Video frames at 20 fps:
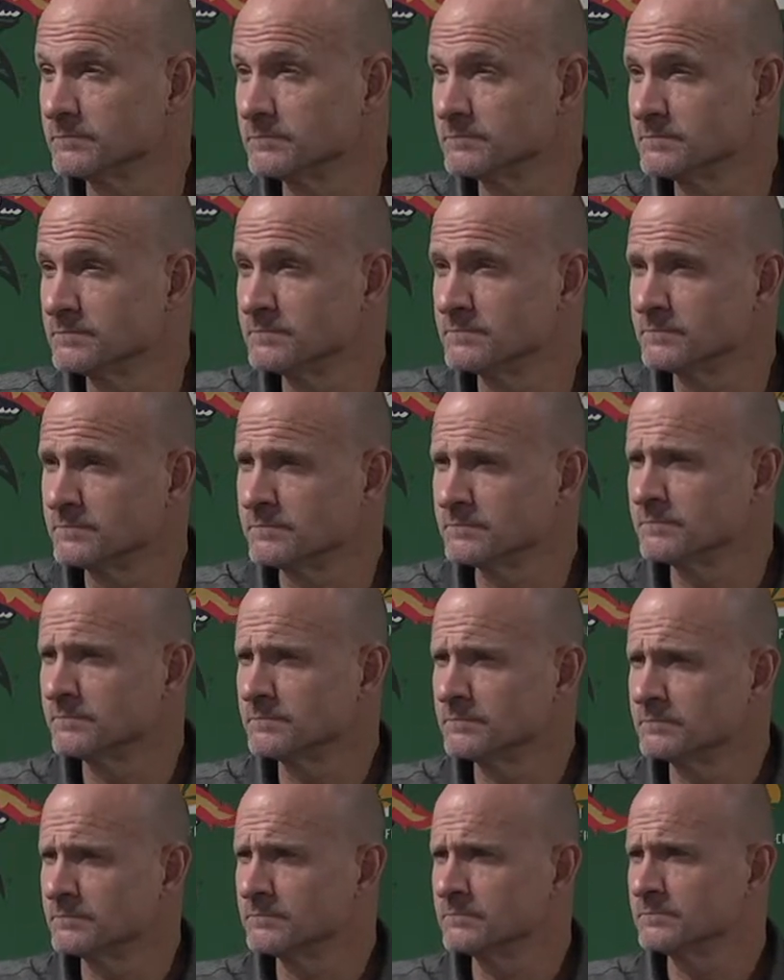the players
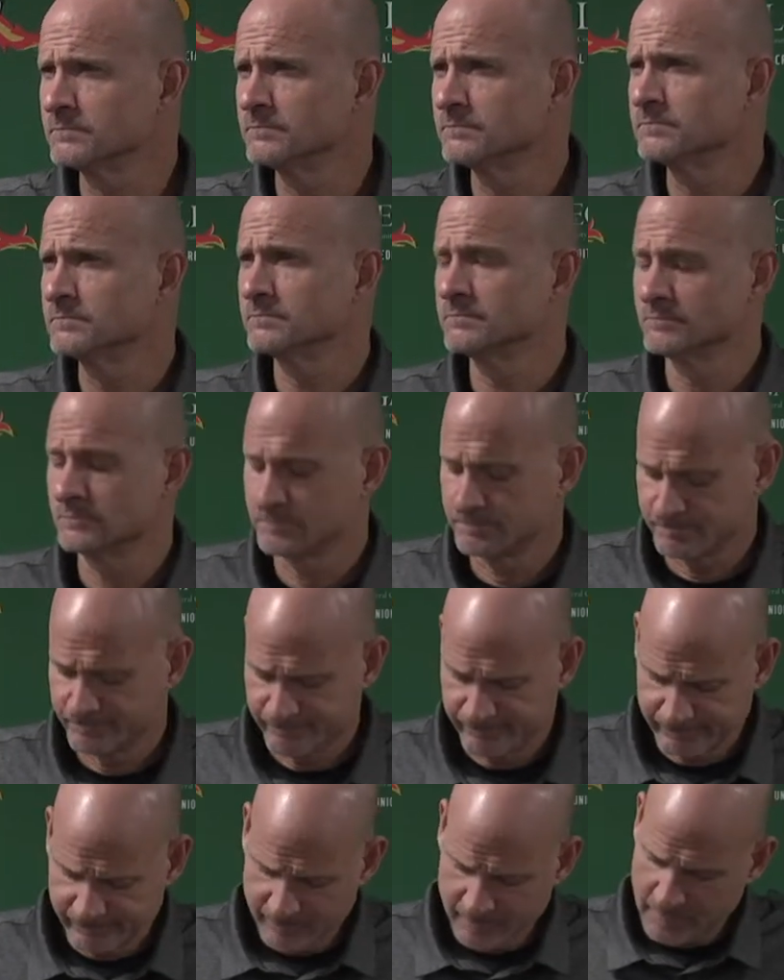uh, after you
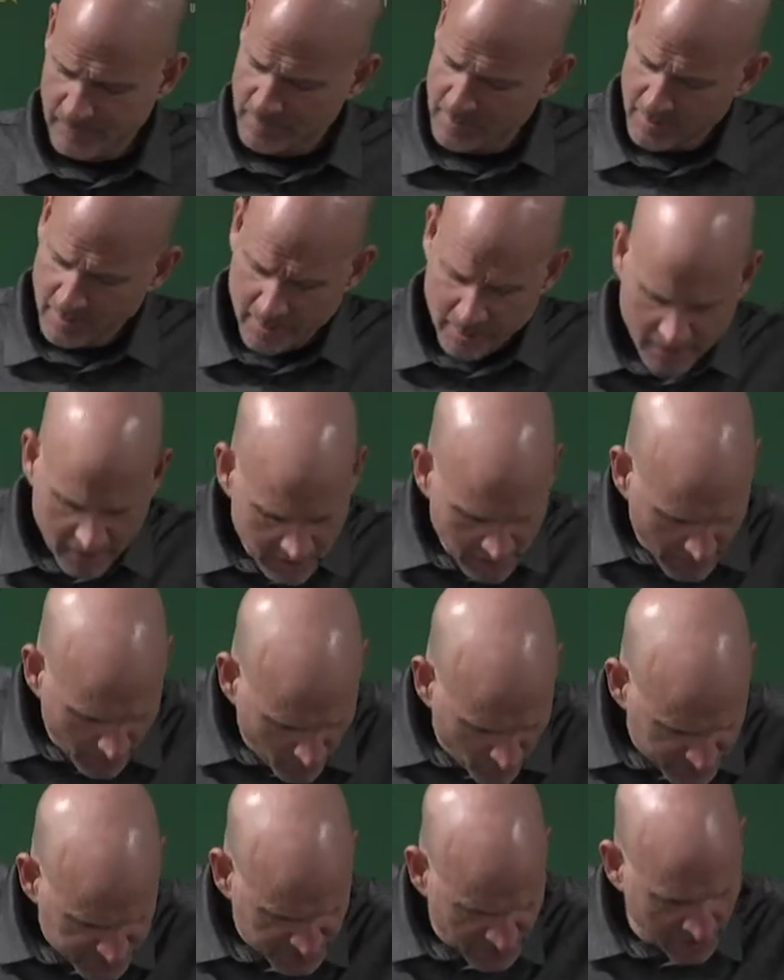the I
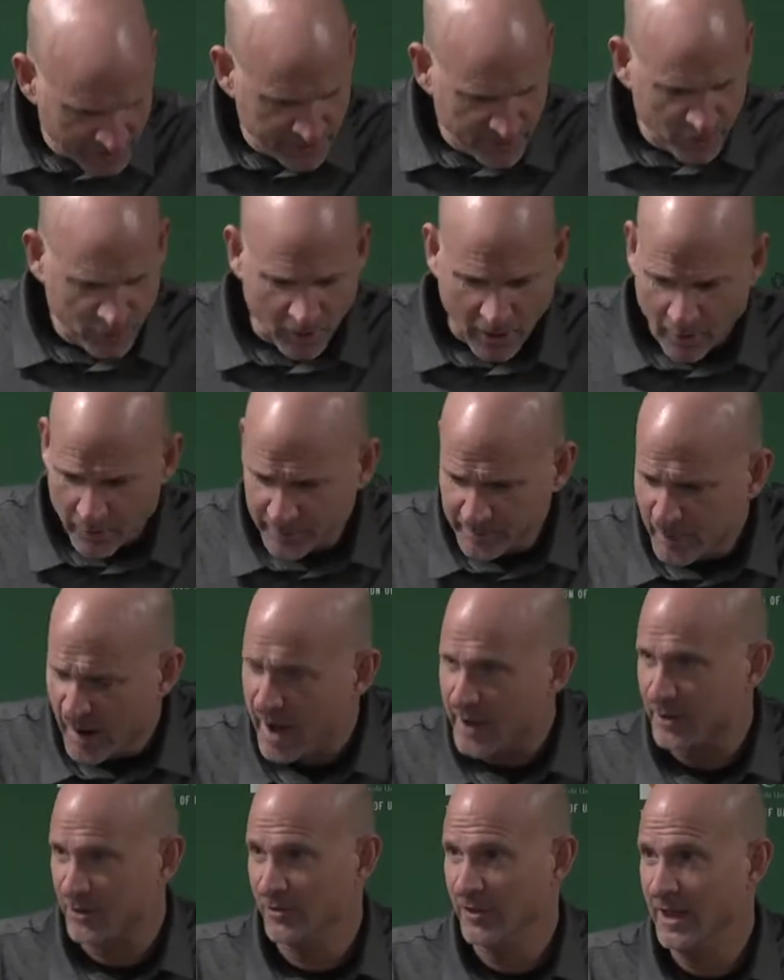wish I knew I would
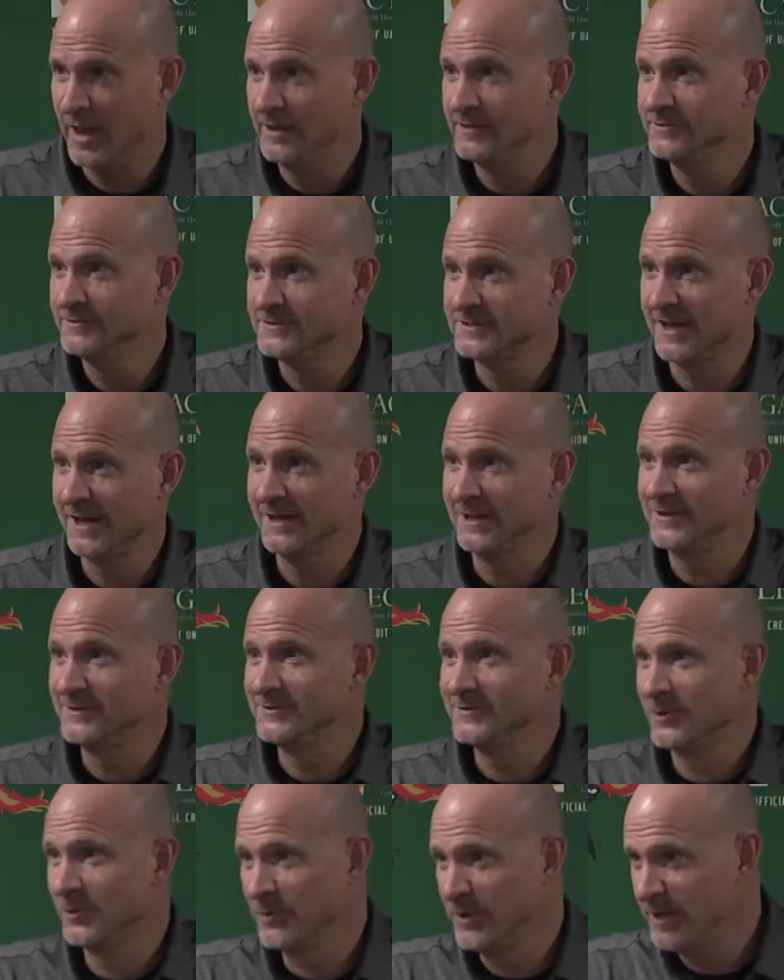bottle that and sell it
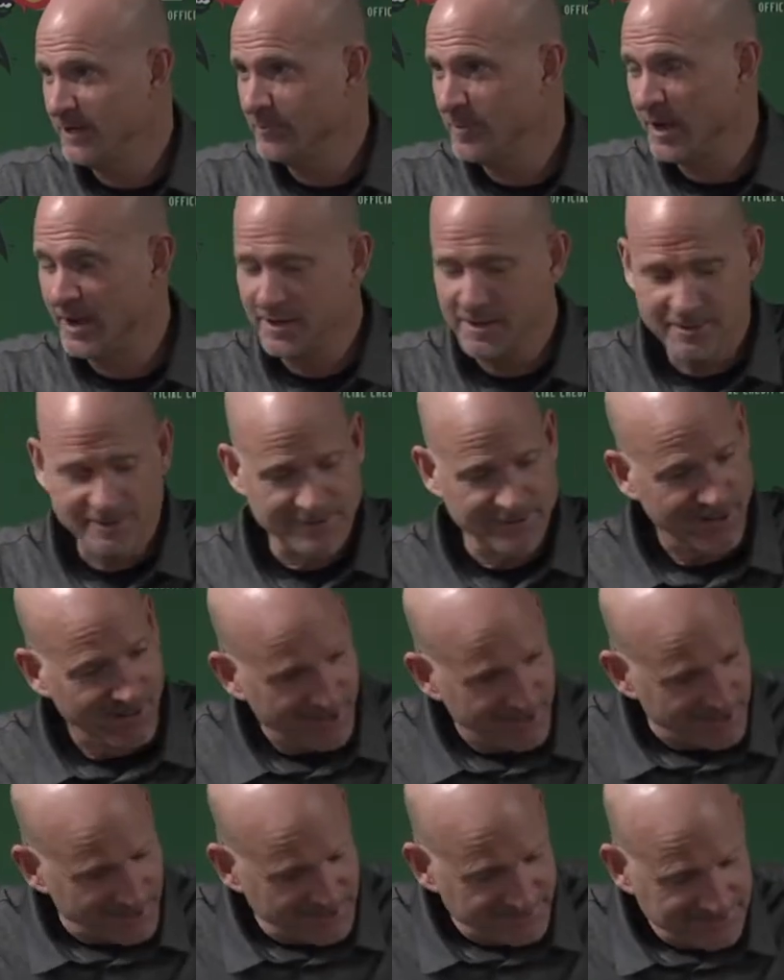on eBay.
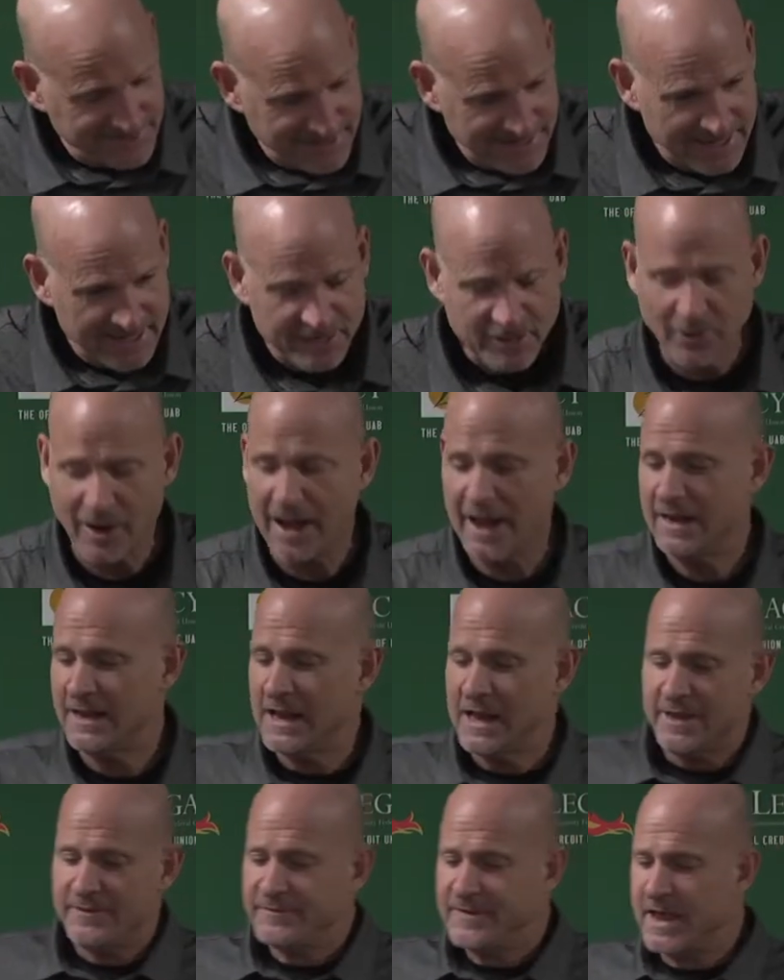Um, you know,
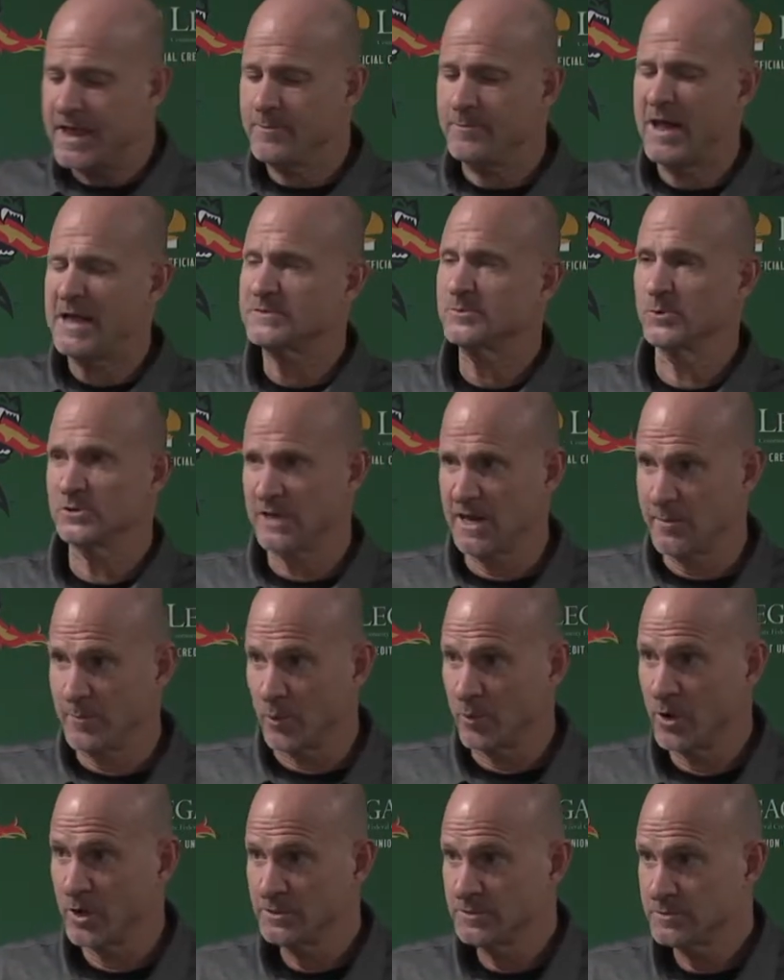I, game, basketball's a game
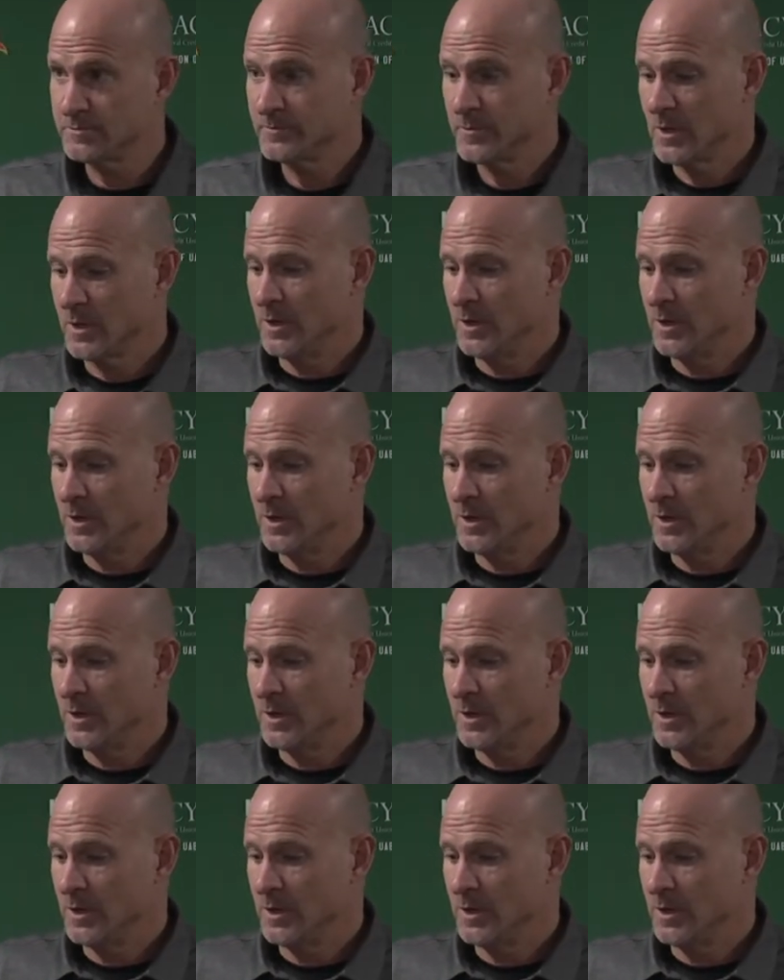of runs.